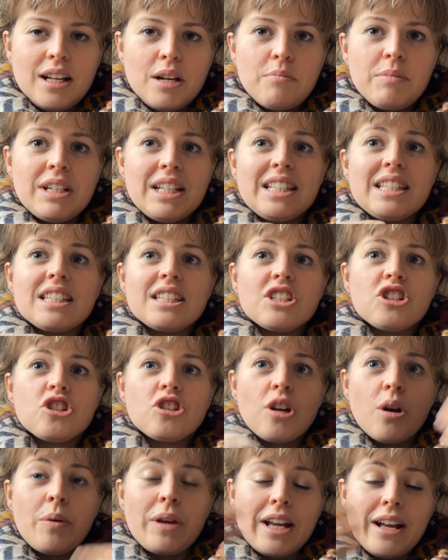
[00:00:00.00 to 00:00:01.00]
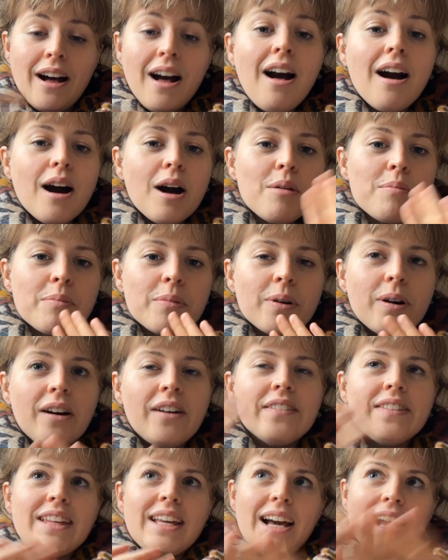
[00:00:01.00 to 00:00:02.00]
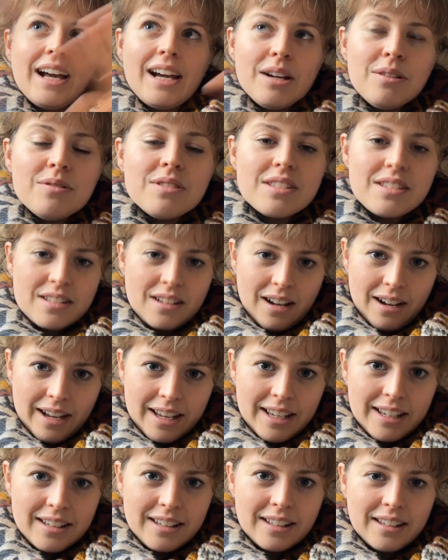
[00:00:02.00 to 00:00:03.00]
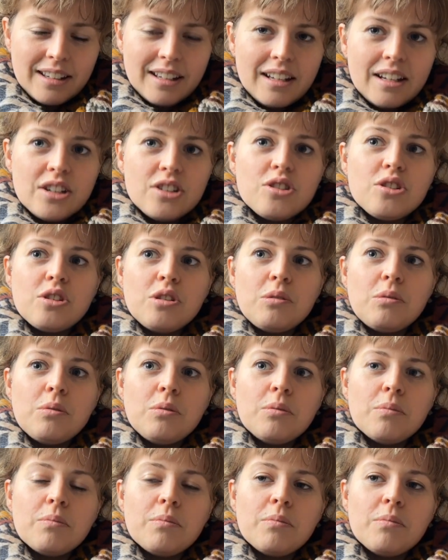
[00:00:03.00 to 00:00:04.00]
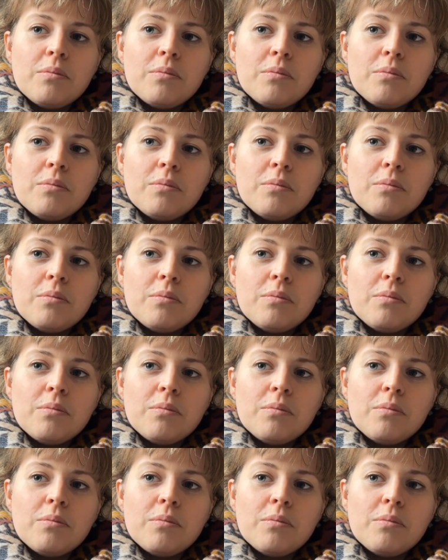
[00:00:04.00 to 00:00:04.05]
But it's showing up on the outside to,